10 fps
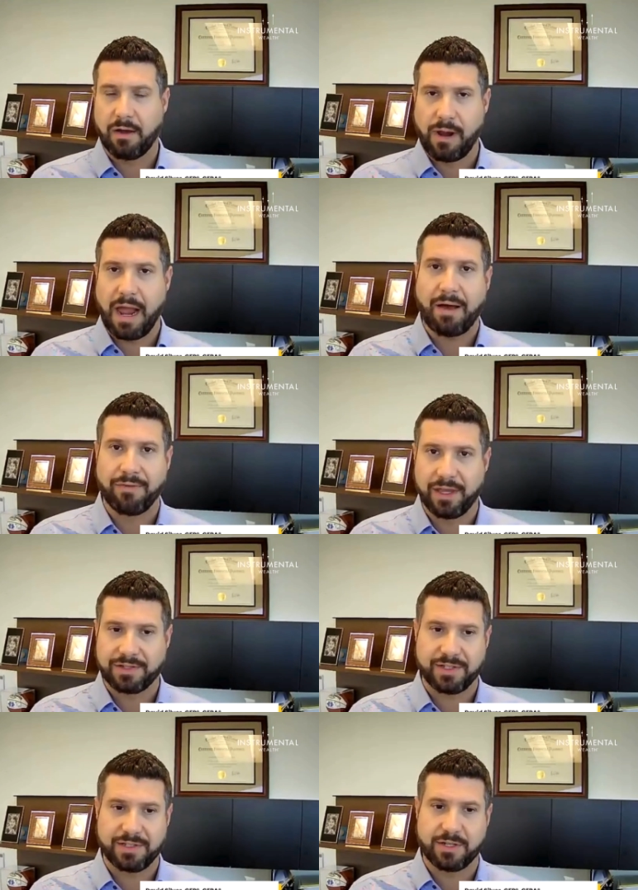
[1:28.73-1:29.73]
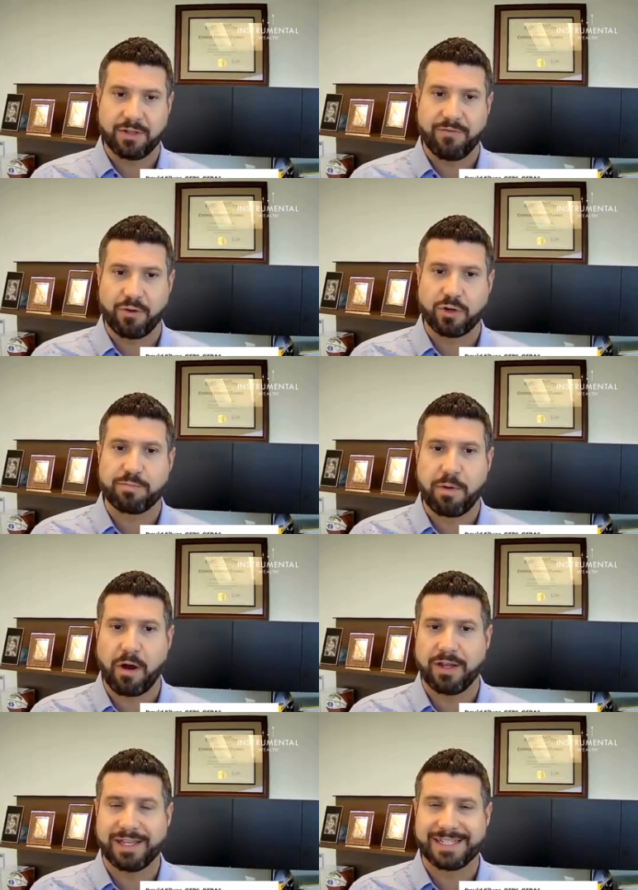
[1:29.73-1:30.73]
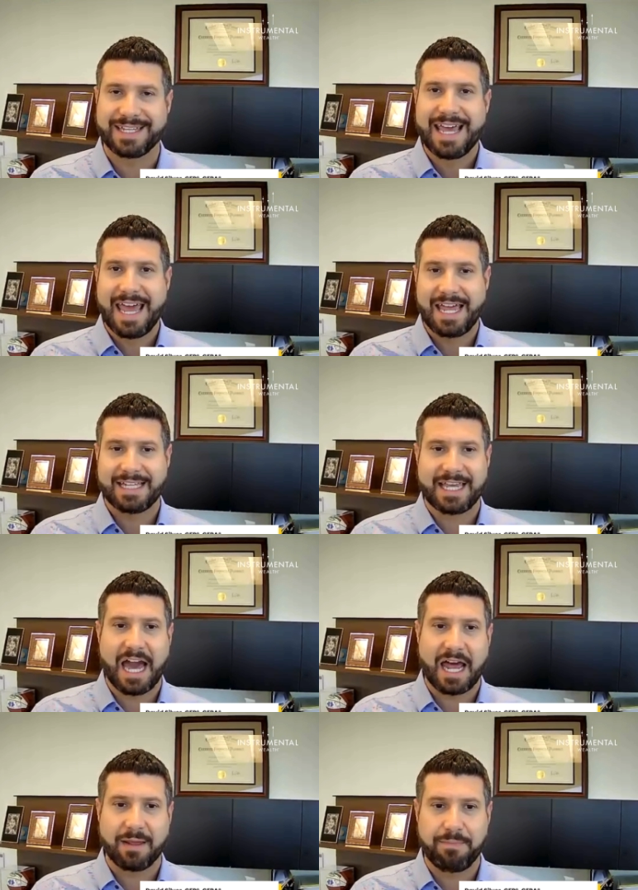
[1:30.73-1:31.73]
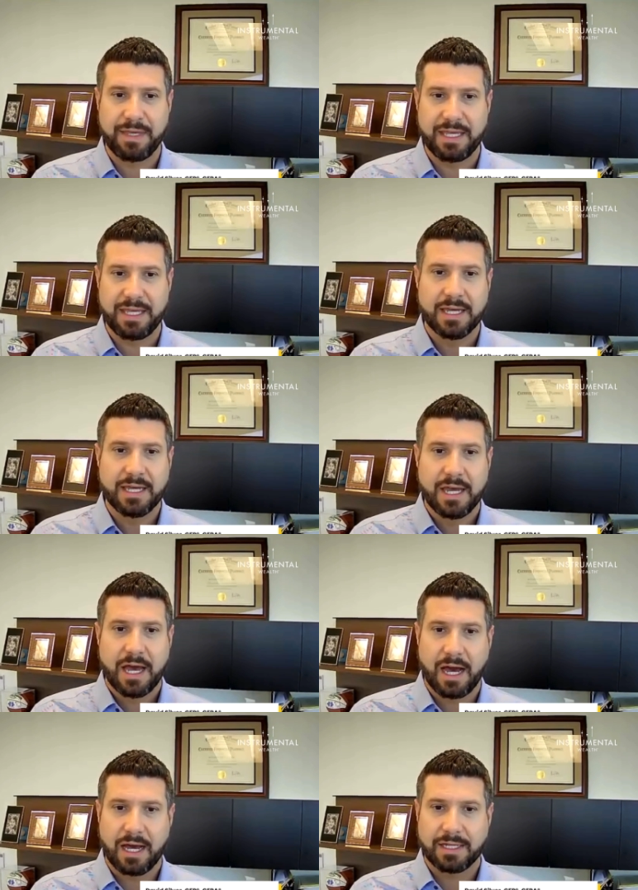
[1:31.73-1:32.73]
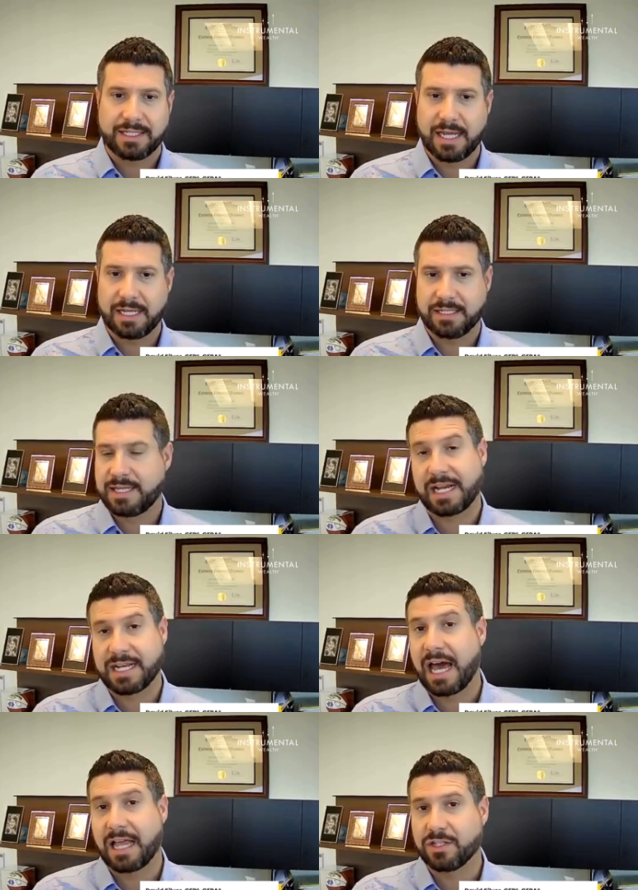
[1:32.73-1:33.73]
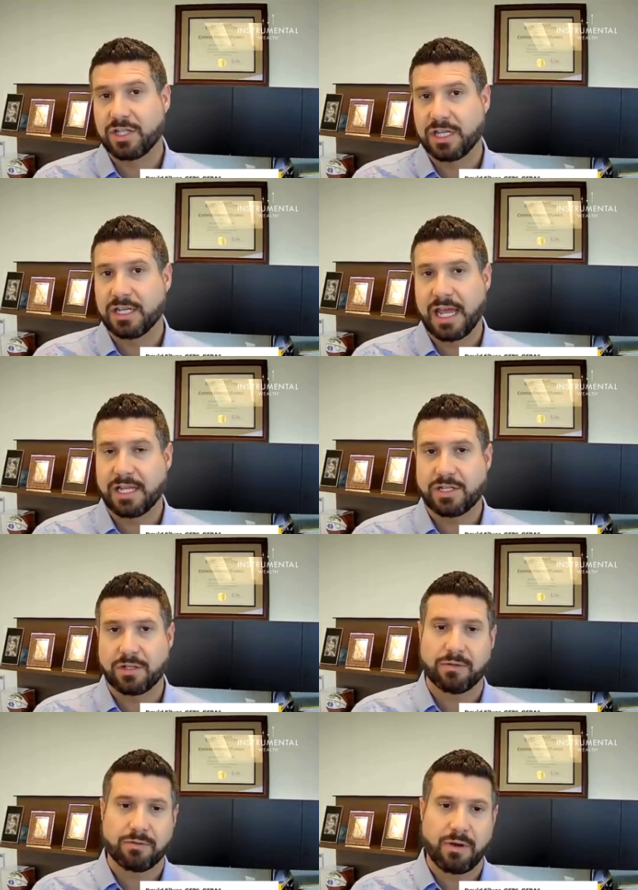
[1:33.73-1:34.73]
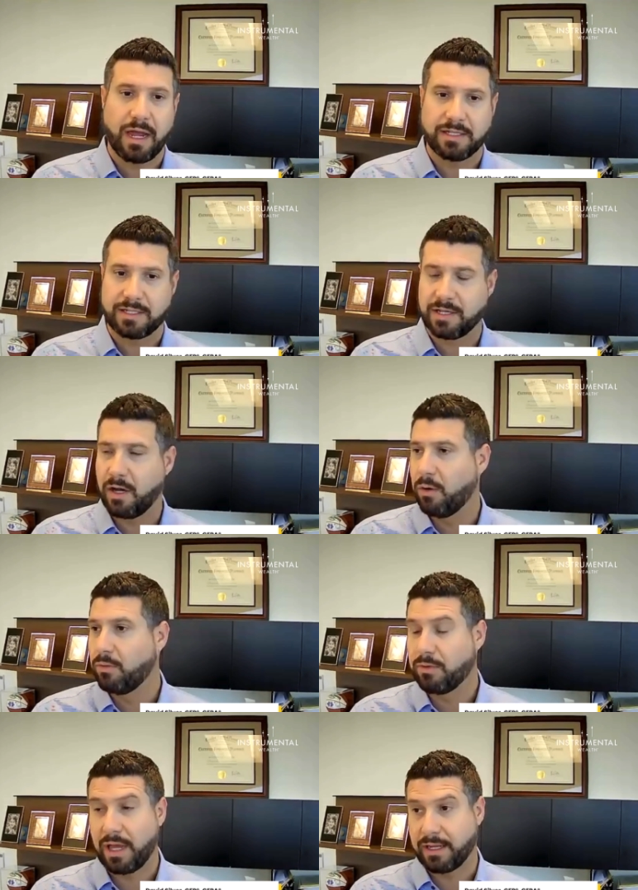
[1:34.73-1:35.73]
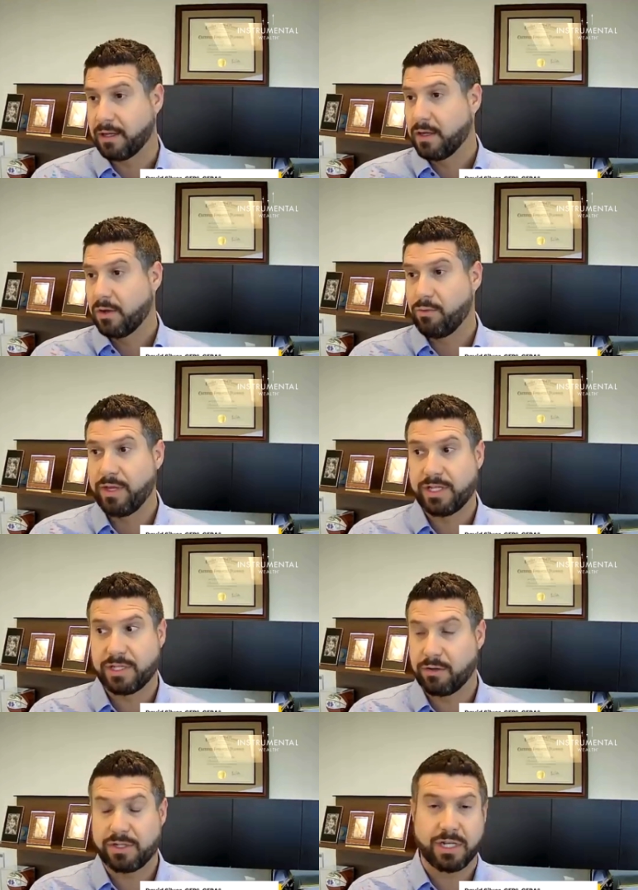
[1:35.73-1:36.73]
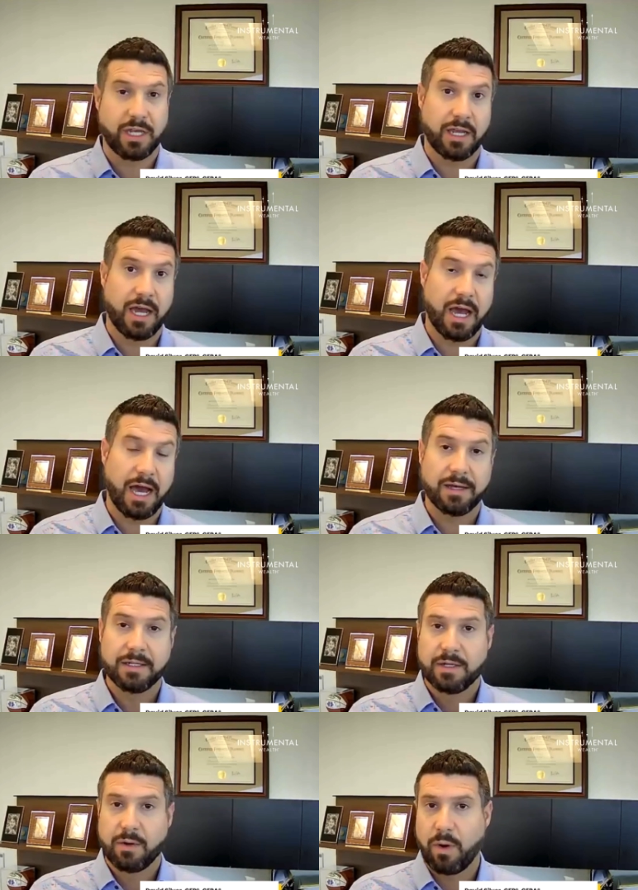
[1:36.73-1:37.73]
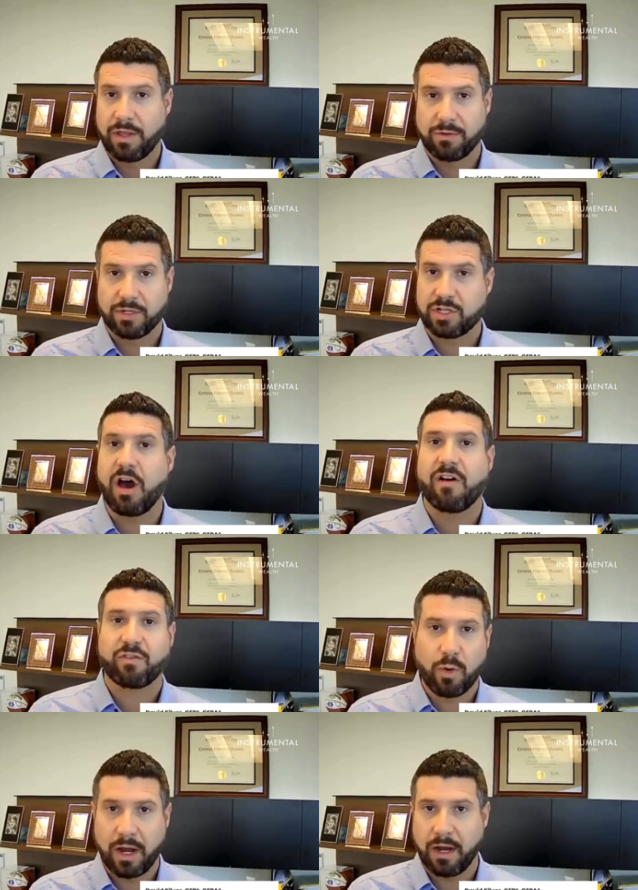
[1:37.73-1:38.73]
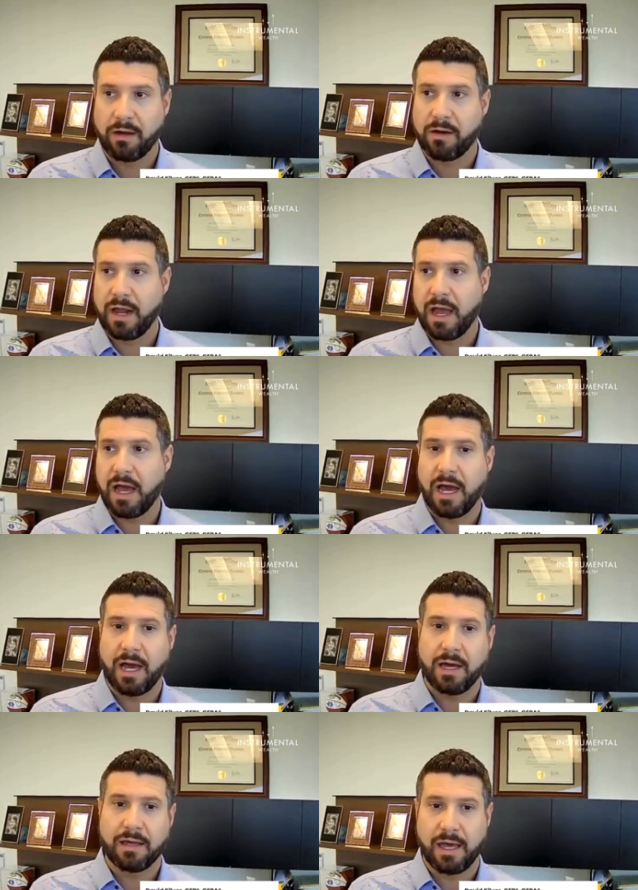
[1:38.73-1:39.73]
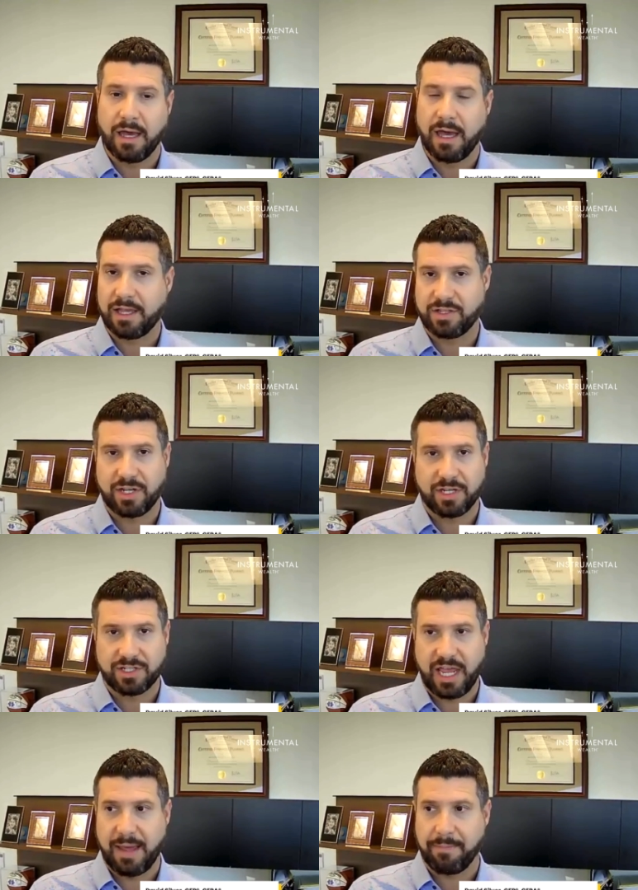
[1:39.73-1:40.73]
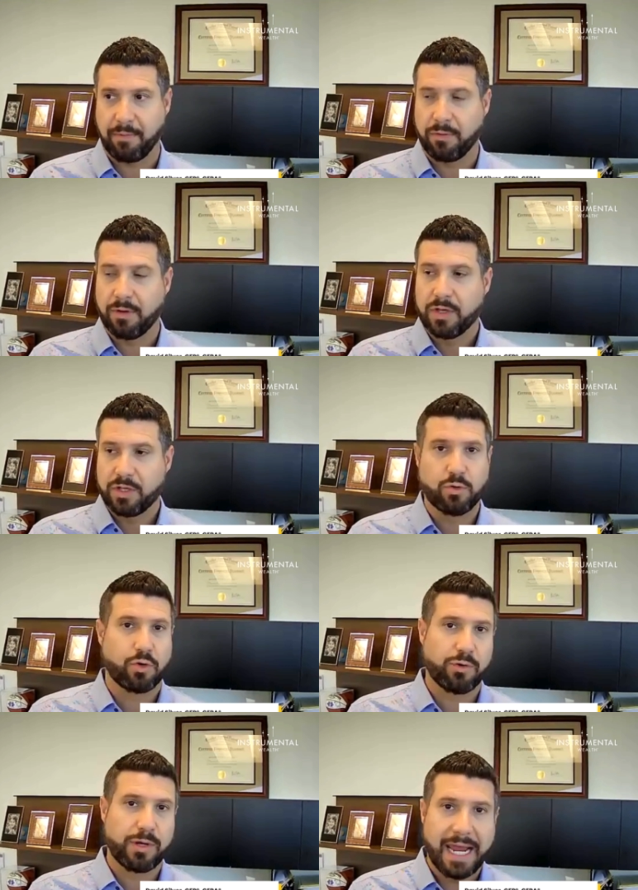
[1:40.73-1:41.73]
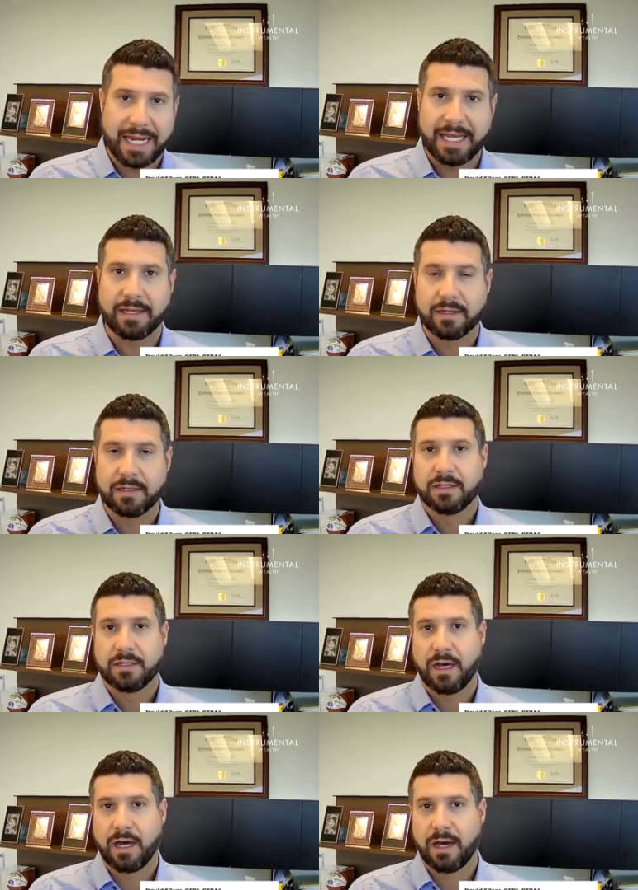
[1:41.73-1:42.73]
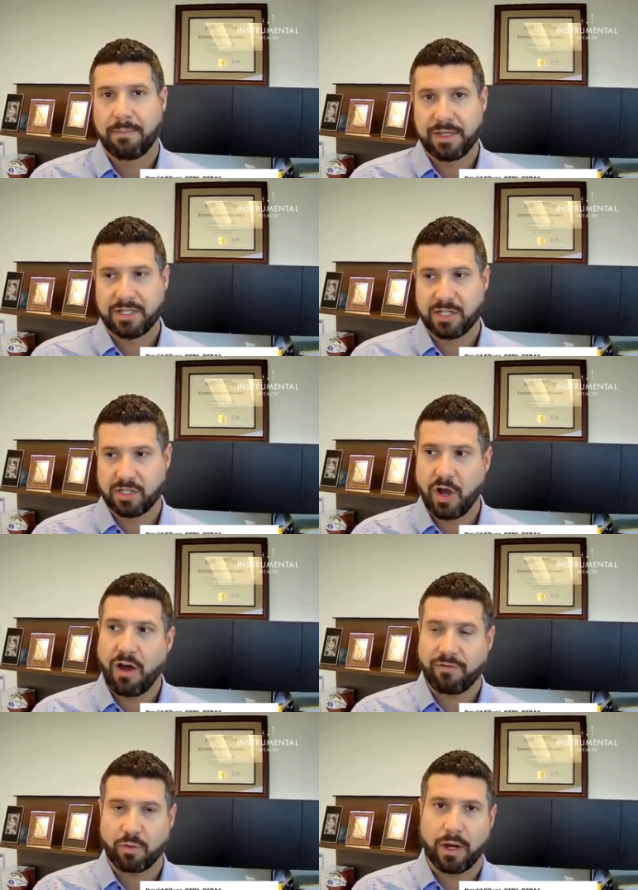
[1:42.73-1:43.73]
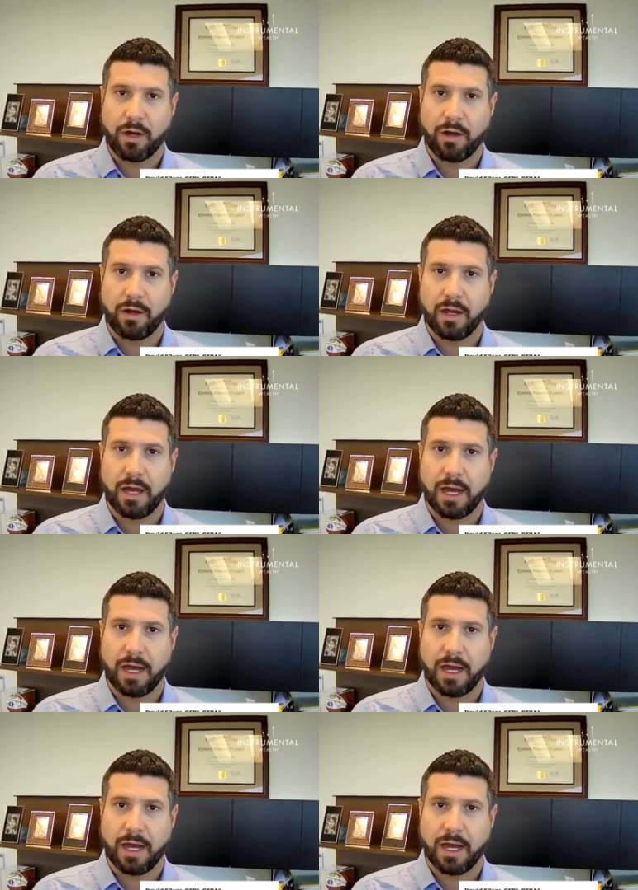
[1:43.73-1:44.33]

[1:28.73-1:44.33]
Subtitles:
around this. And so the first part is it's got to be technology in nature, right? So like researching whether a software, as an example, you creating a piece of software